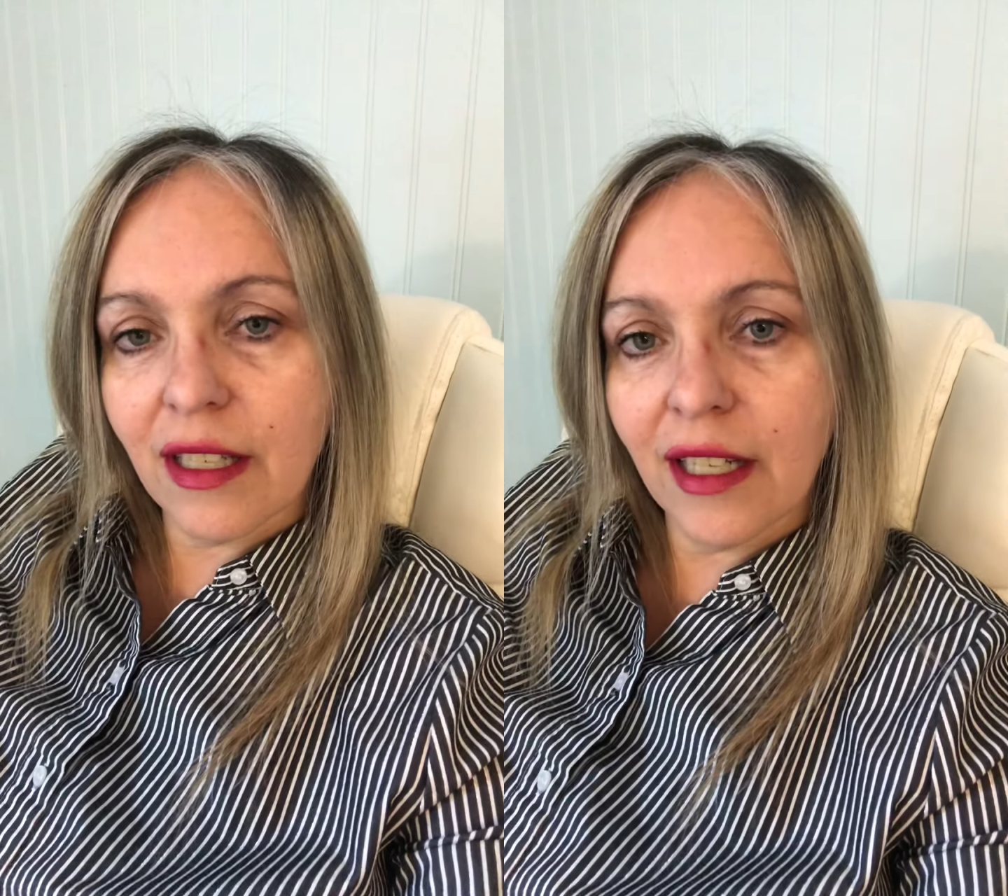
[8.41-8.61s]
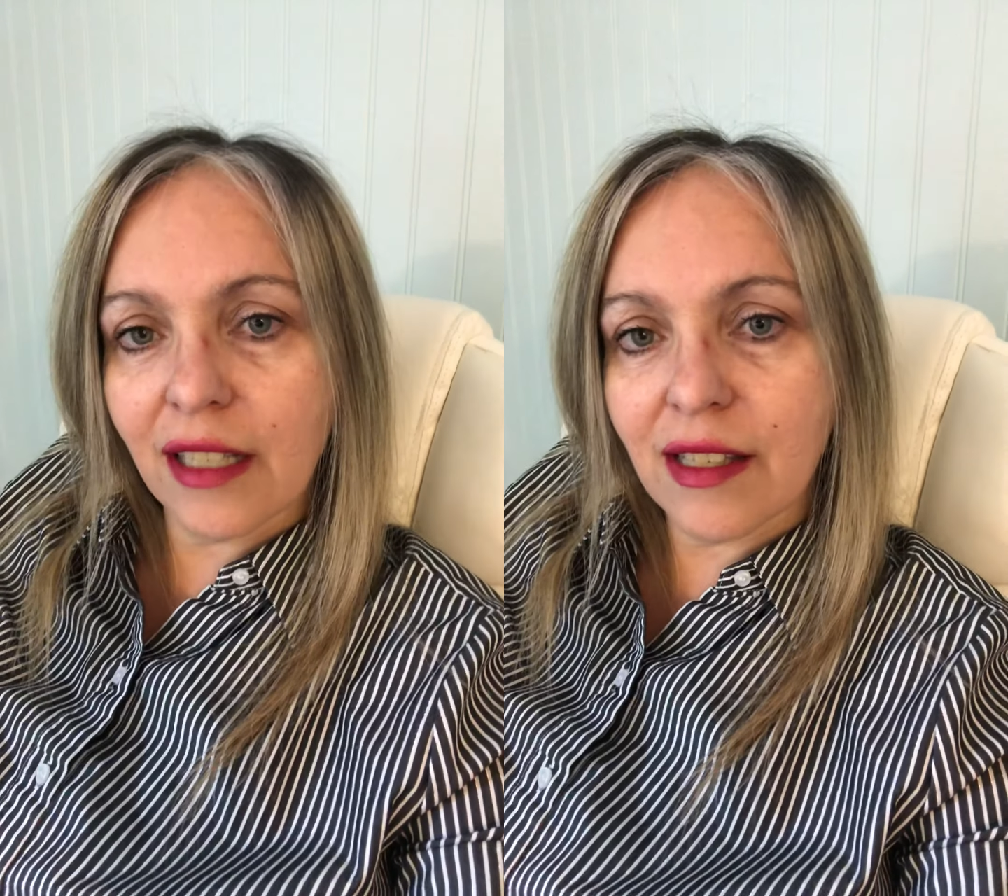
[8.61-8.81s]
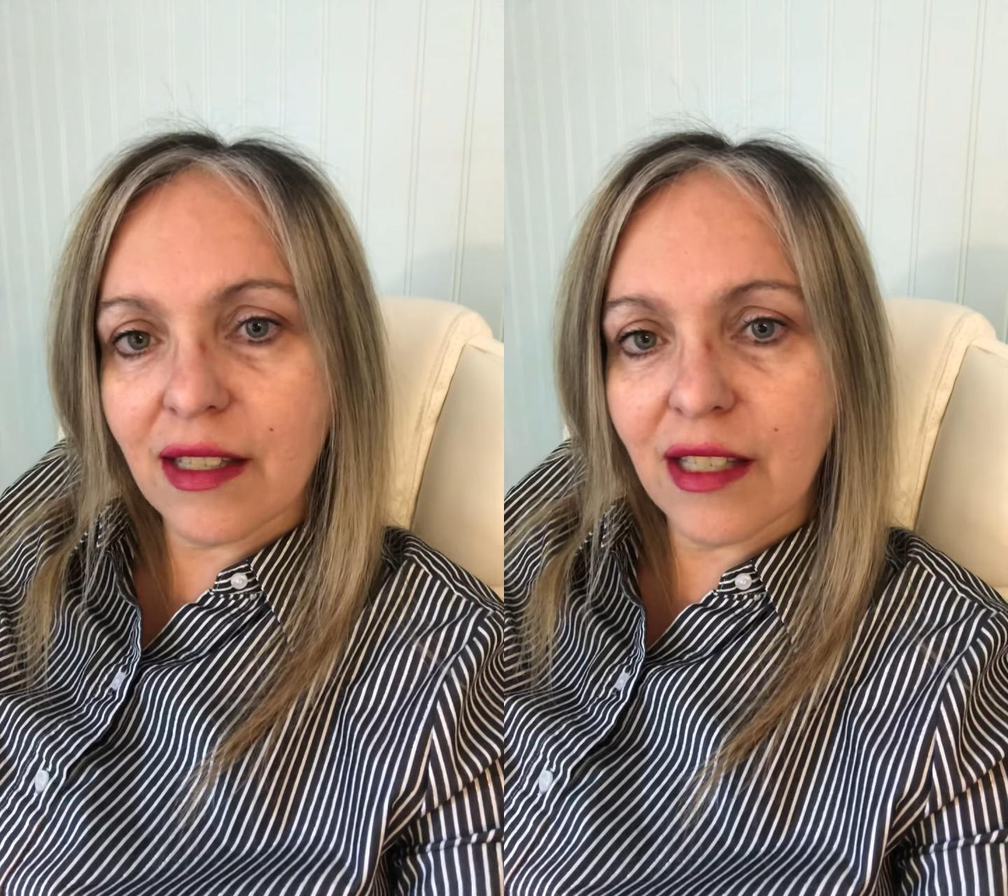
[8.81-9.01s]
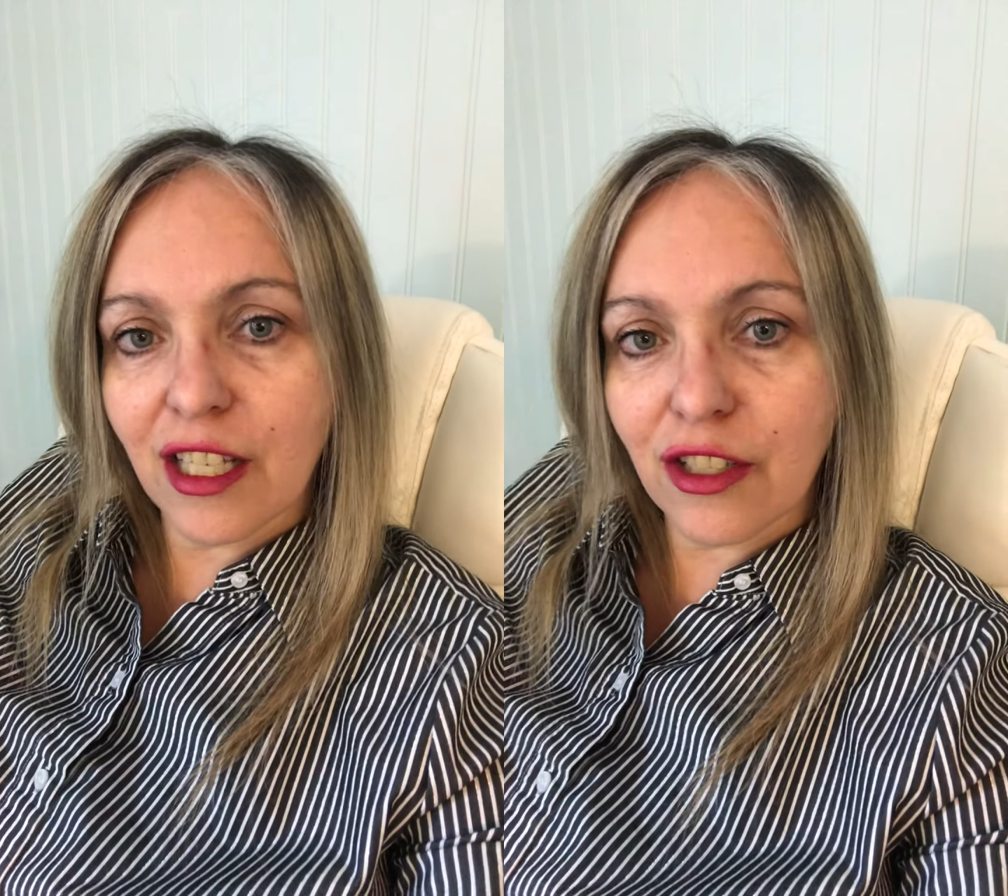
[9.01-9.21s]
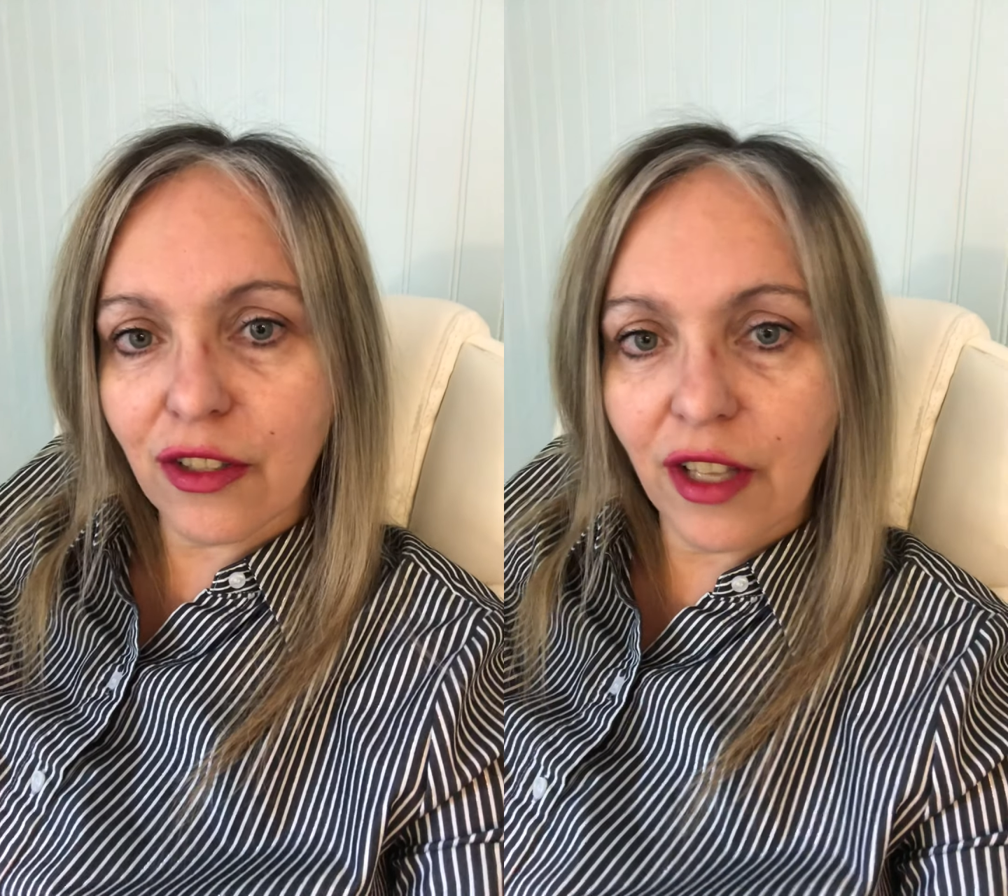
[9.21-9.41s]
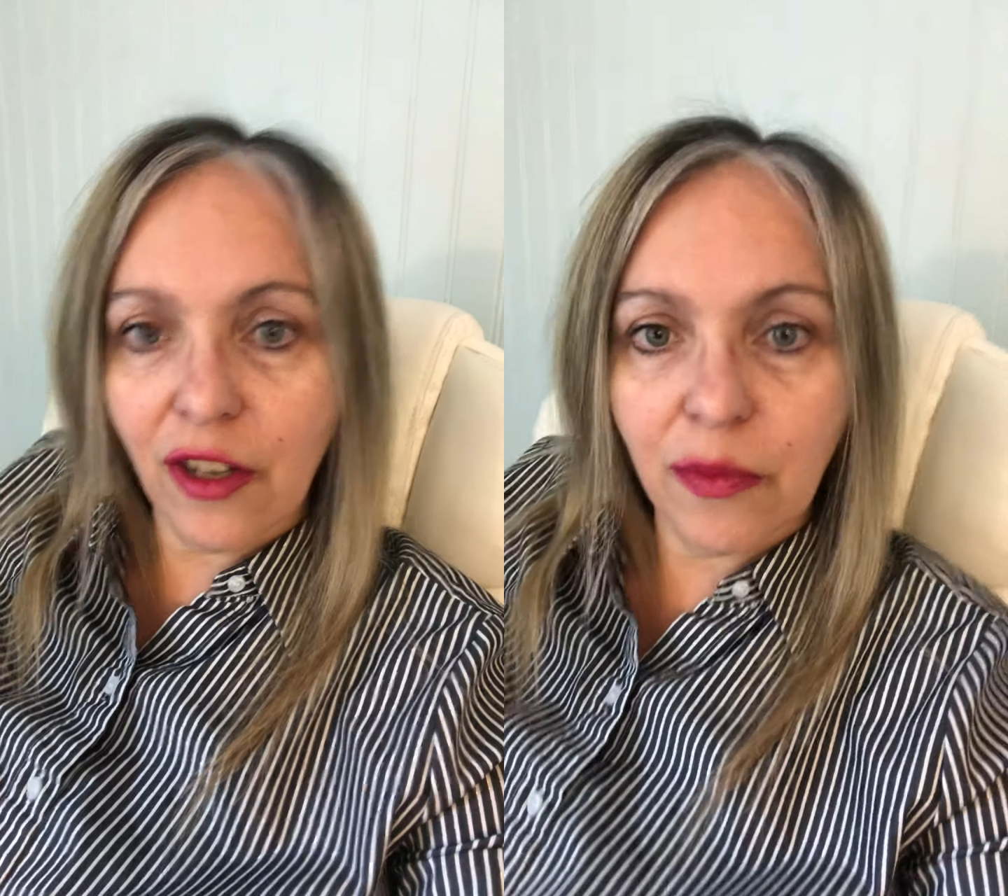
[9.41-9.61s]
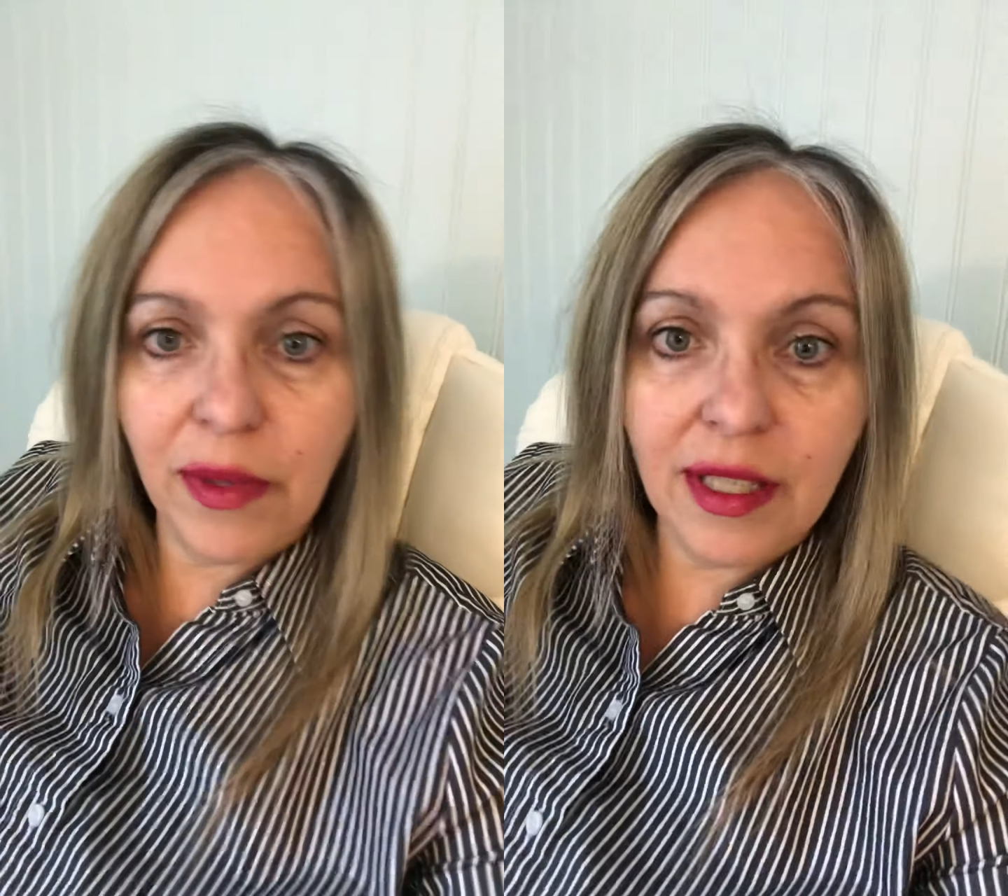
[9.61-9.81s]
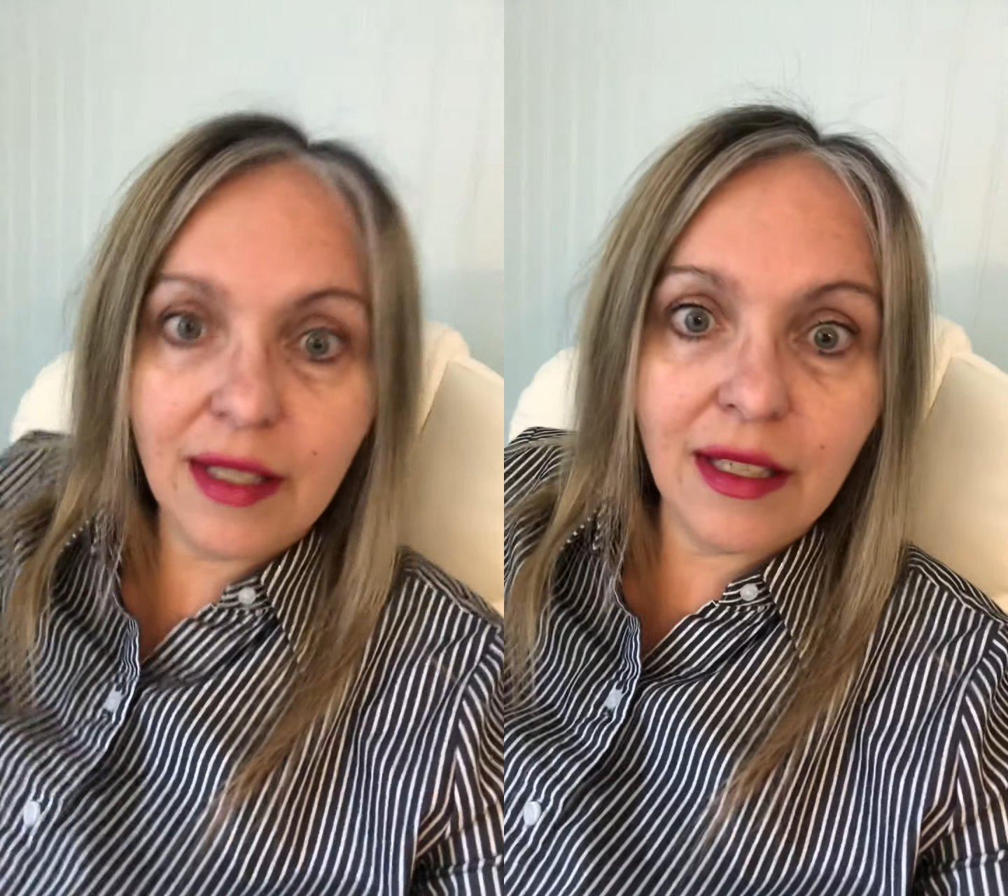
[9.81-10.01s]
an existential
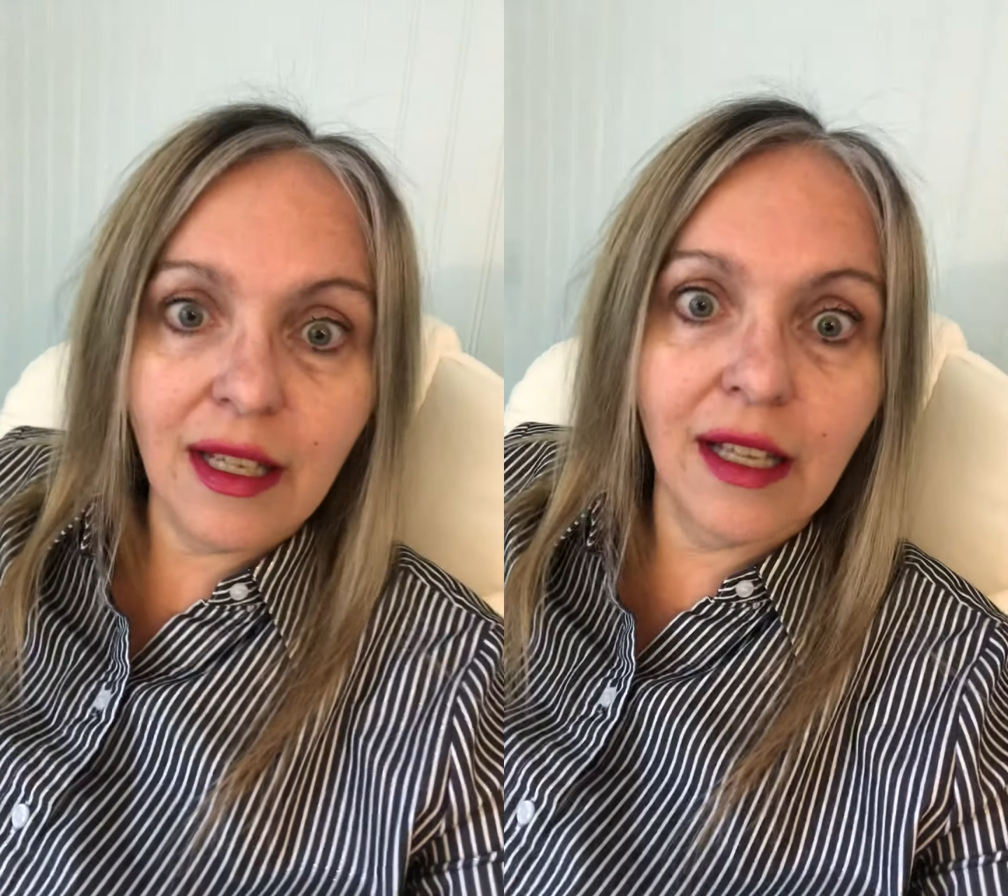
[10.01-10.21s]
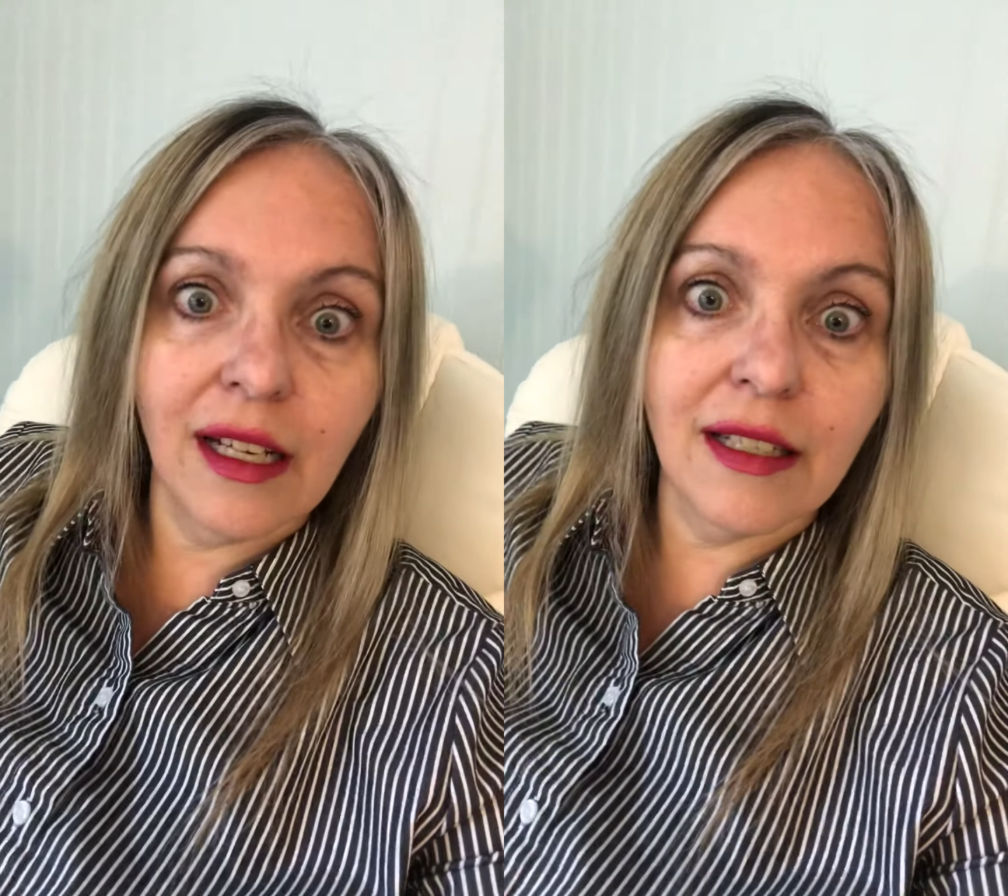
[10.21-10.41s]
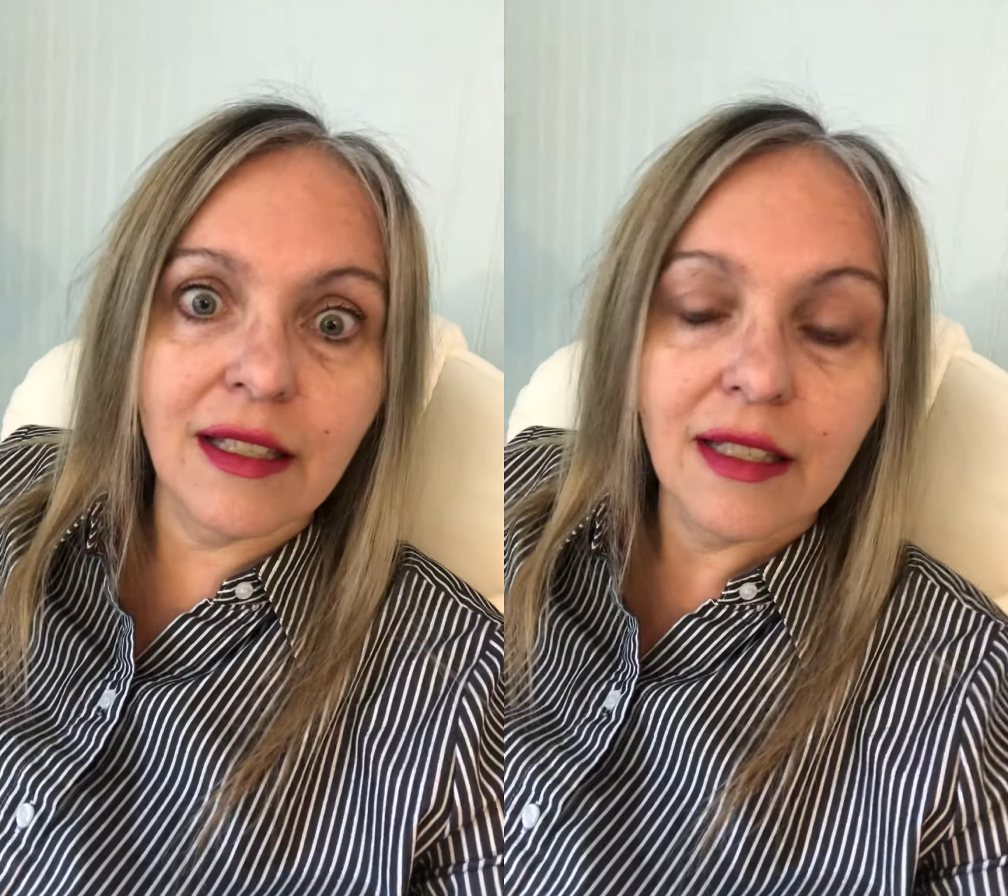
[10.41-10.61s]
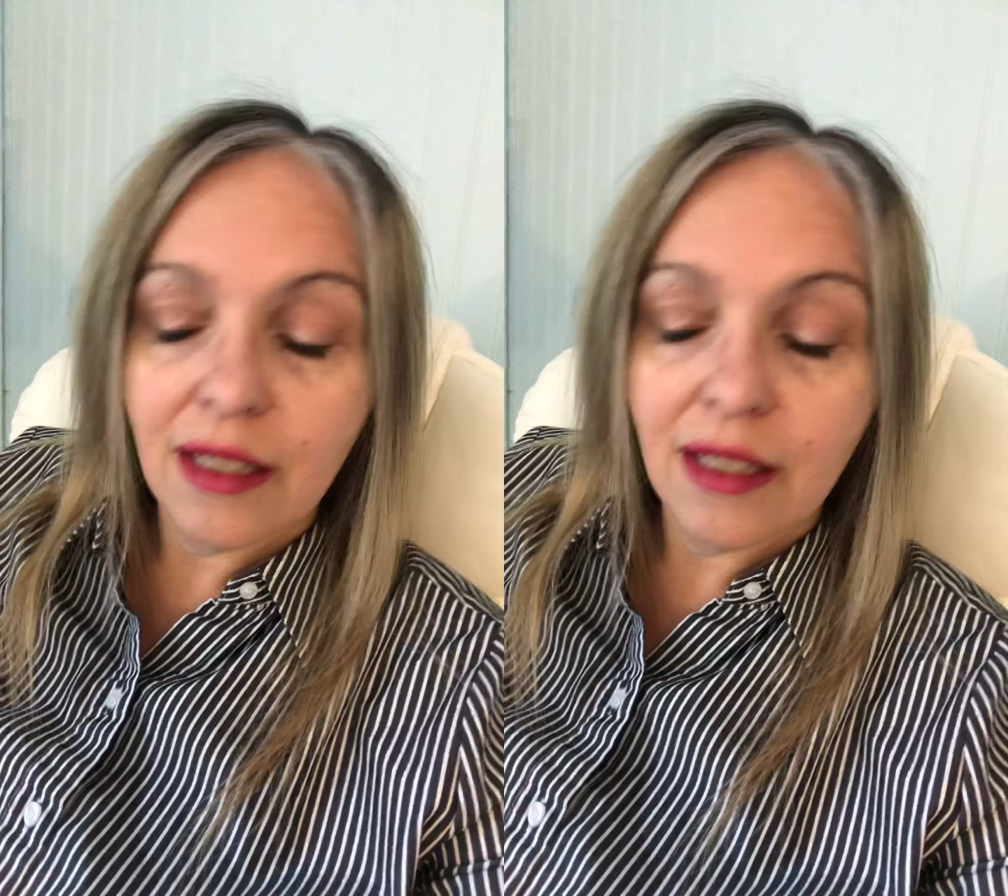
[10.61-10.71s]
therapist, and I